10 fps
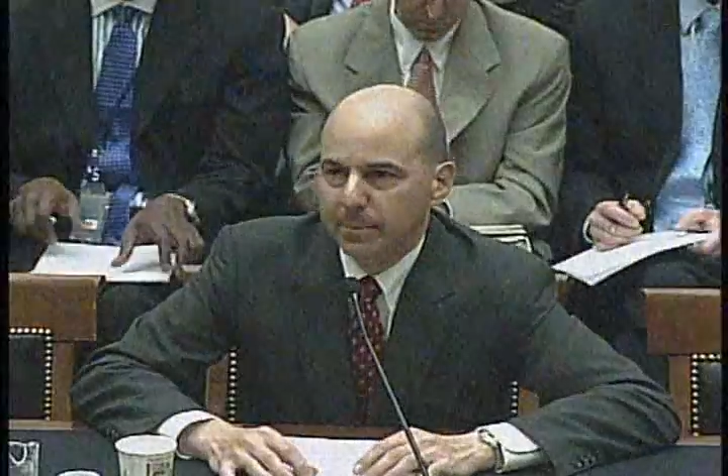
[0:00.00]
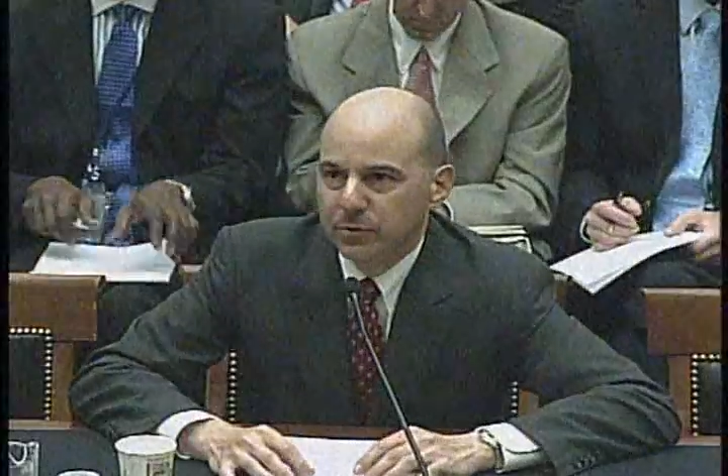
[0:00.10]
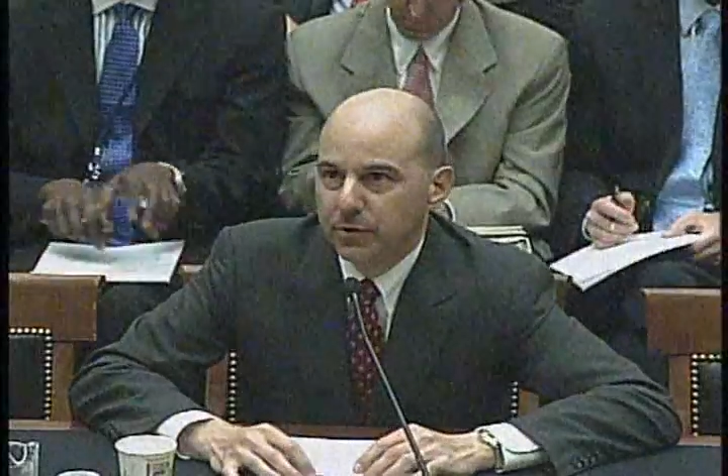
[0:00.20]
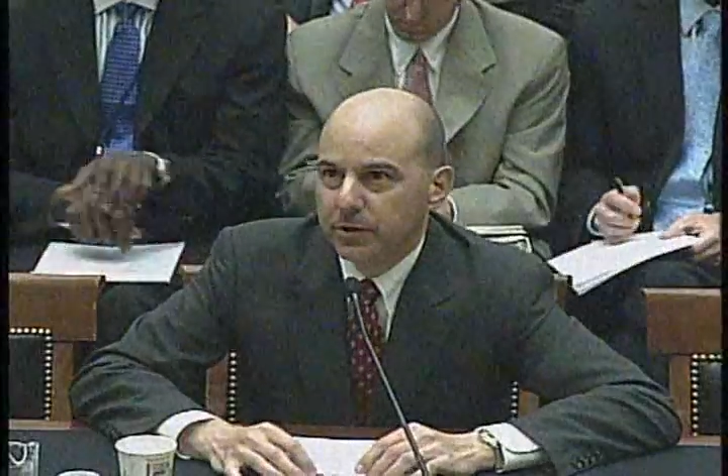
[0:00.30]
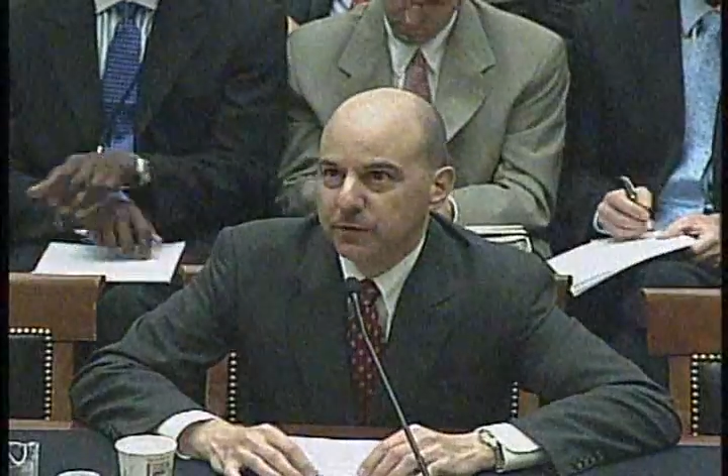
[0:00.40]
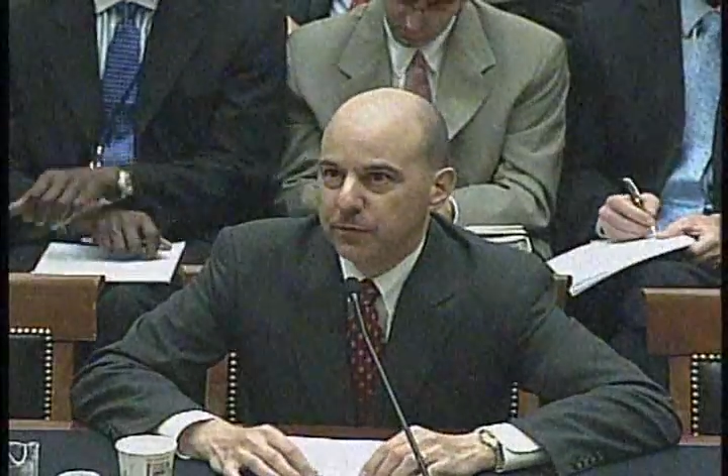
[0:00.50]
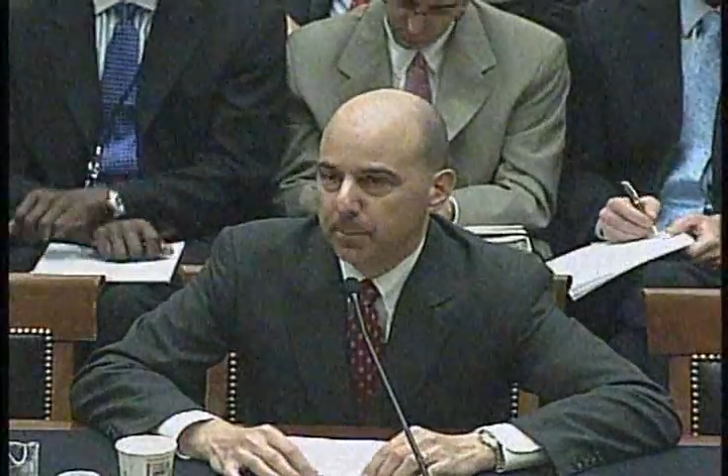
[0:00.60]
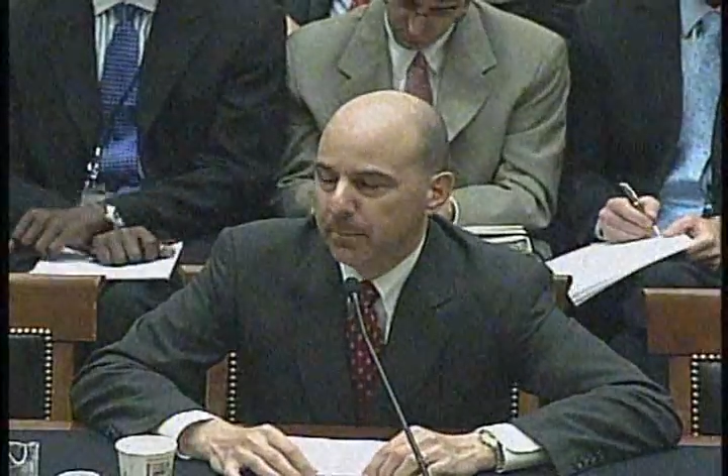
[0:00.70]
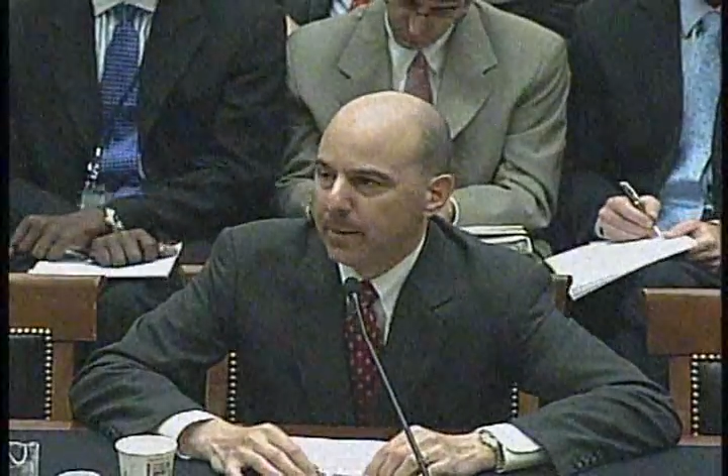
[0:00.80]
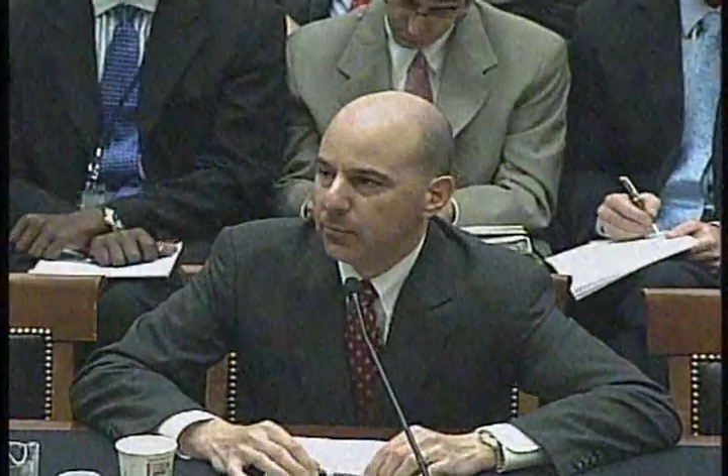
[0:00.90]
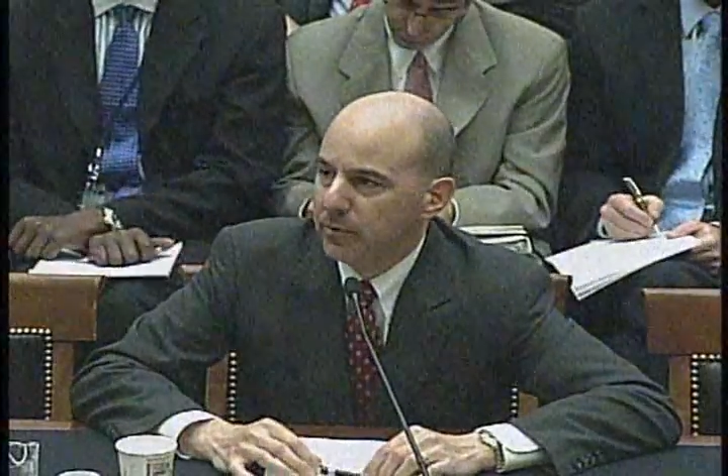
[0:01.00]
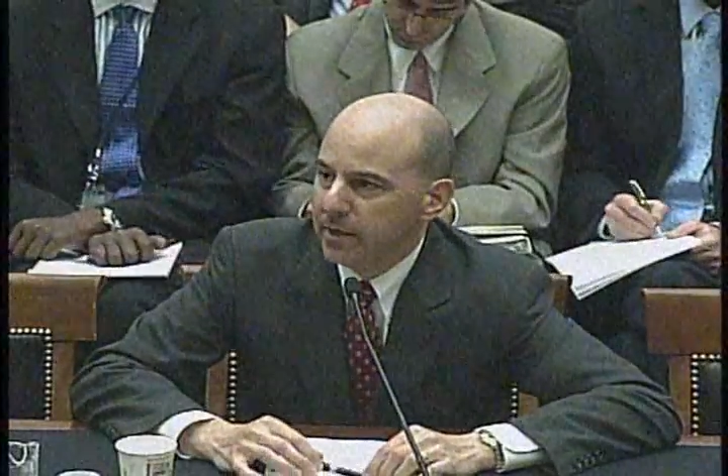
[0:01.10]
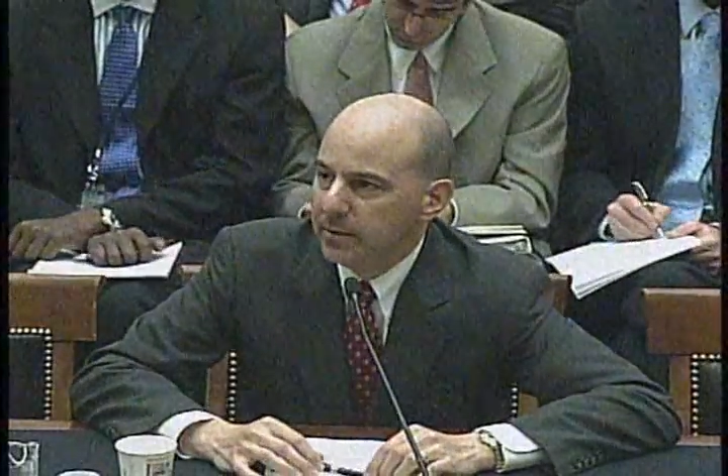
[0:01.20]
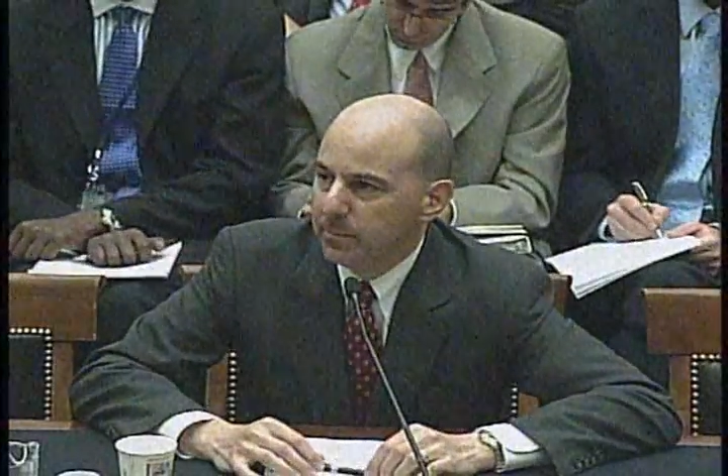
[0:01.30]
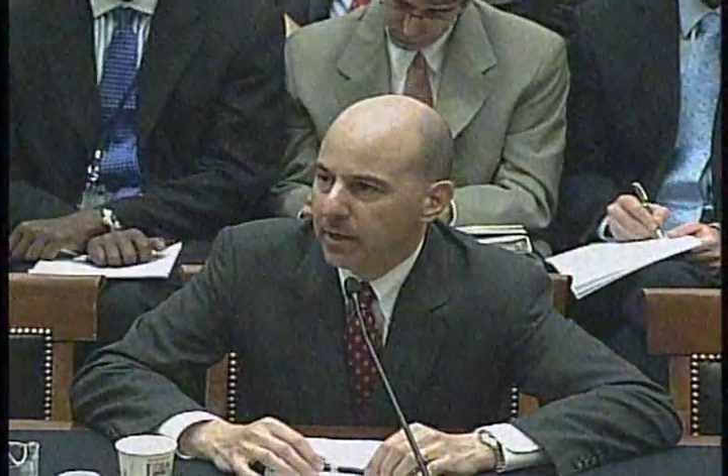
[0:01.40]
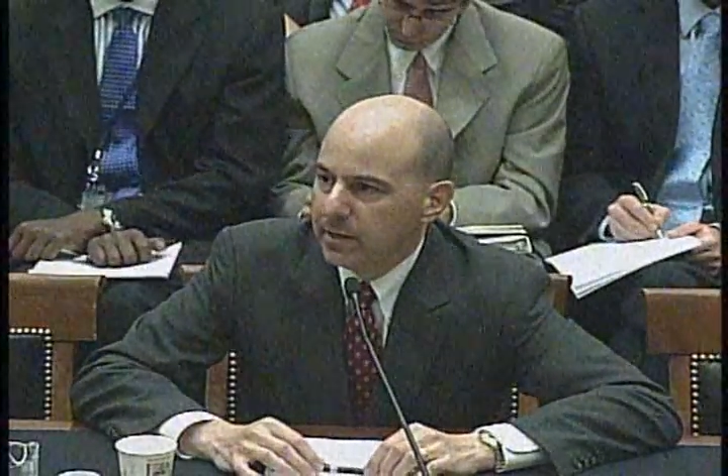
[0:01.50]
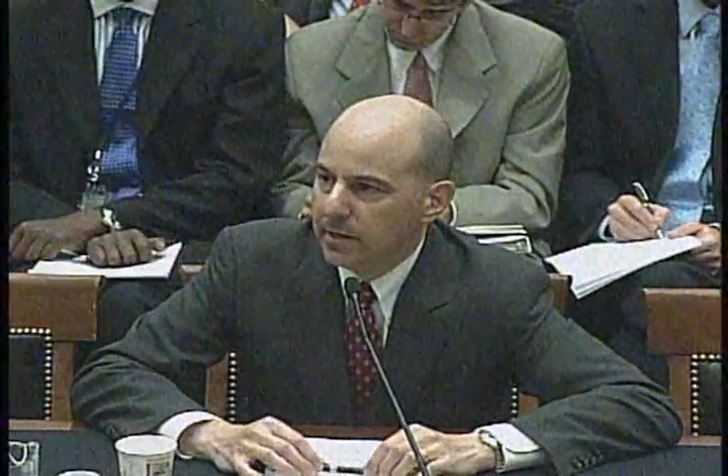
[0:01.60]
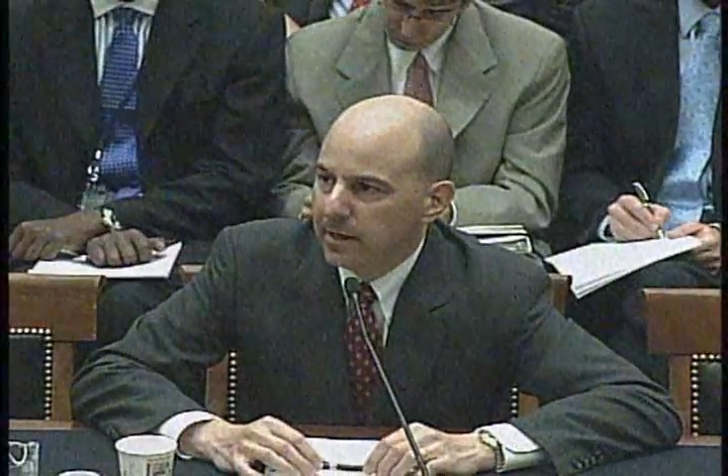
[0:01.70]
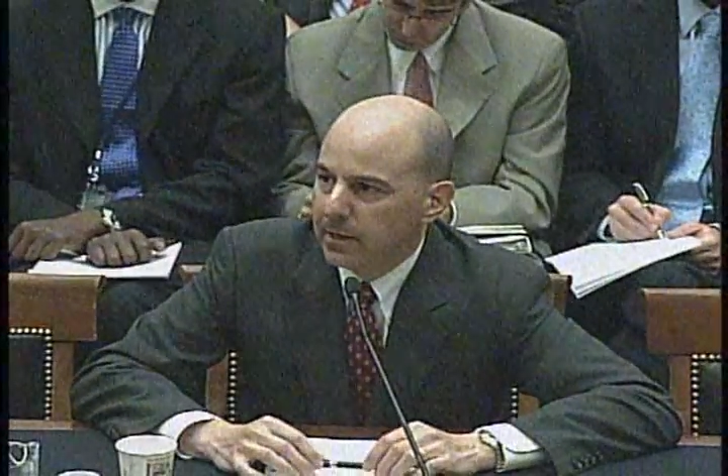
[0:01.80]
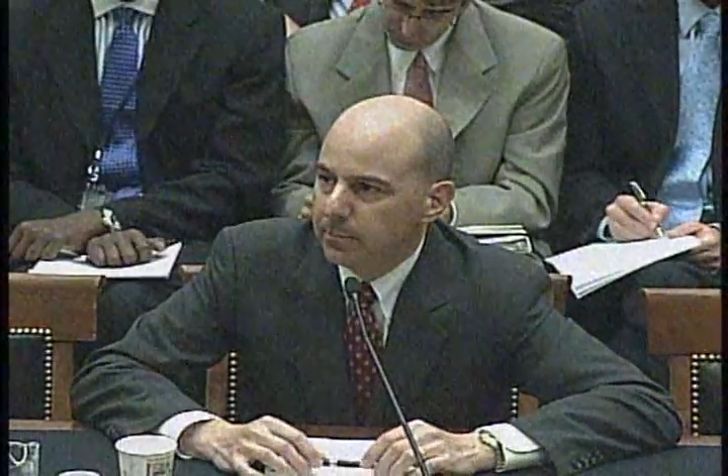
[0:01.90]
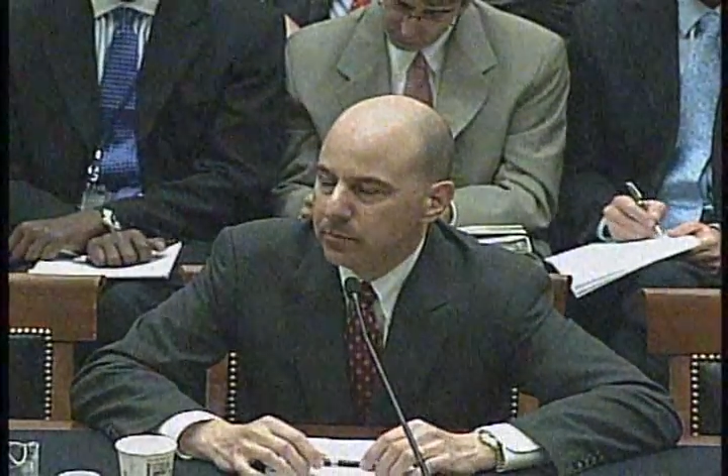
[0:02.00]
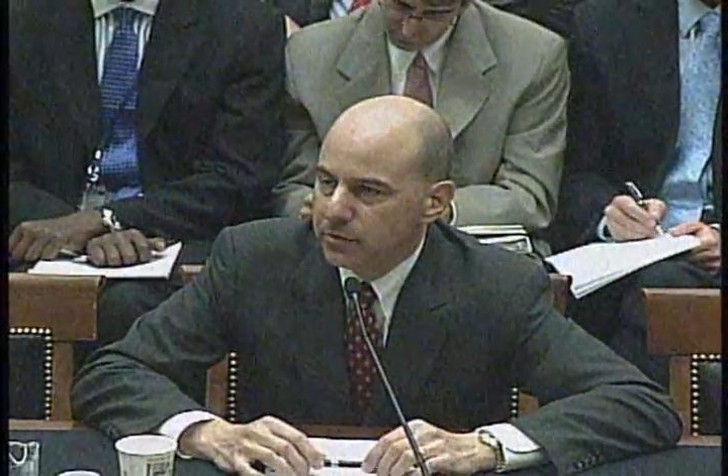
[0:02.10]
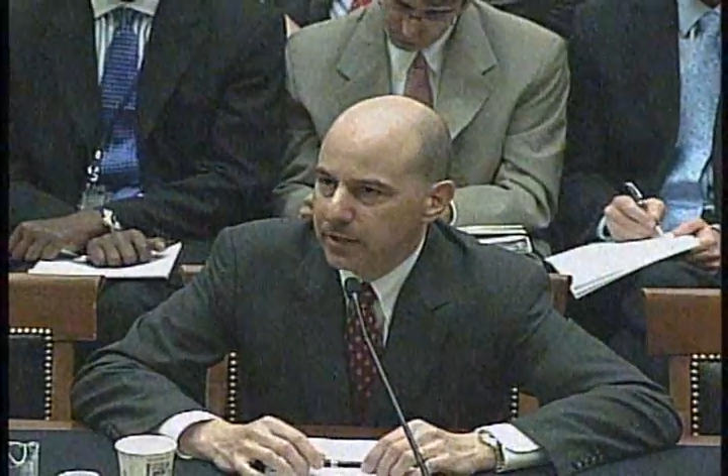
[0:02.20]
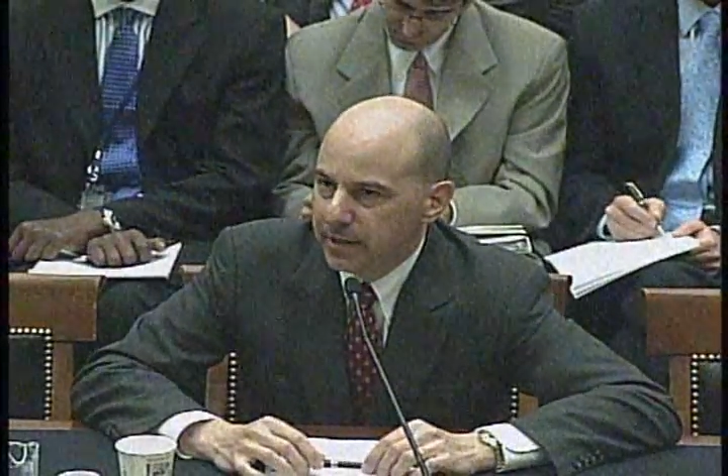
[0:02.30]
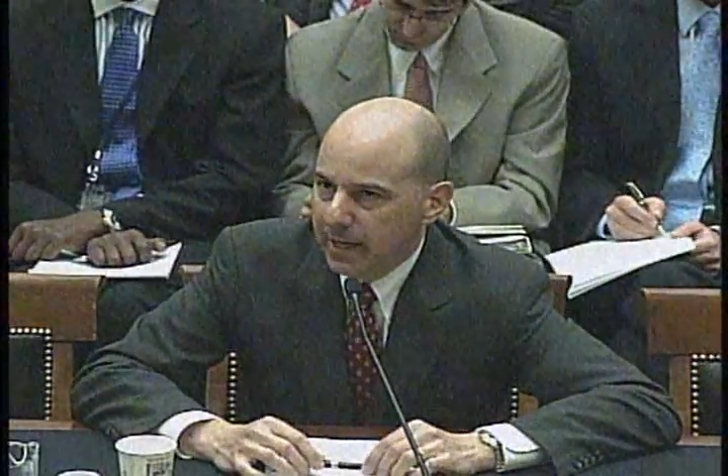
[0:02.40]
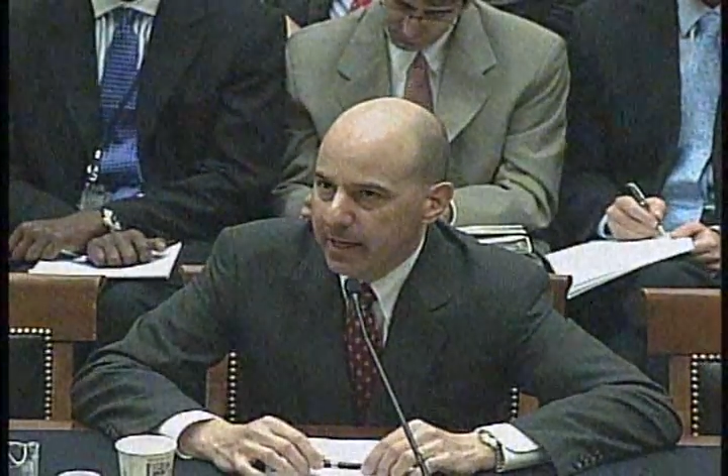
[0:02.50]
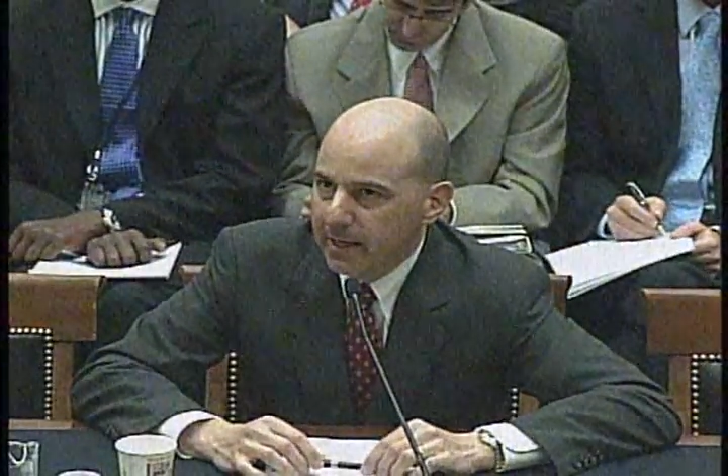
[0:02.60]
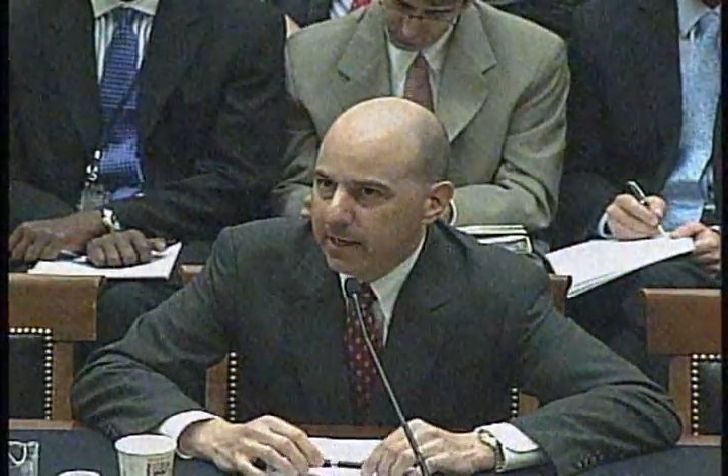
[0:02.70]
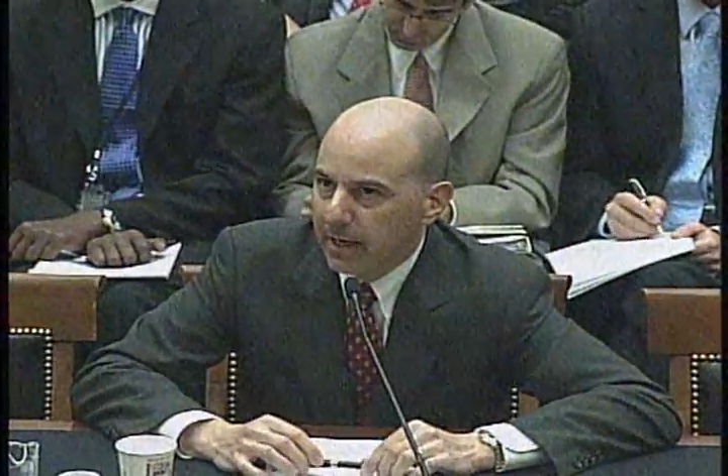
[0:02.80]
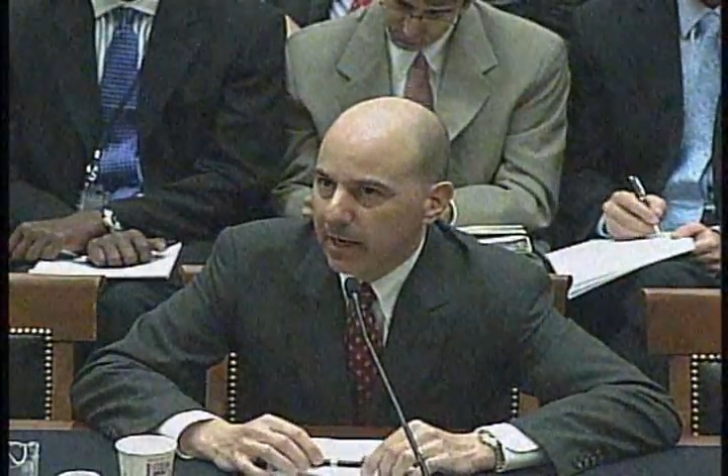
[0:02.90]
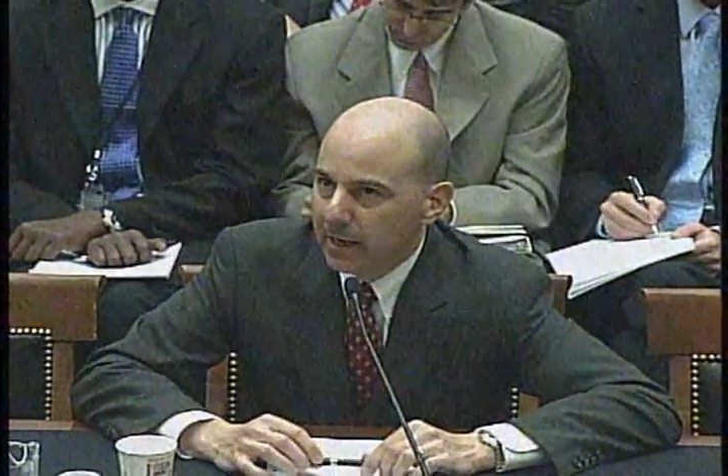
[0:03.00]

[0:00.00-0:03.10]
I'm doing this from memory, but today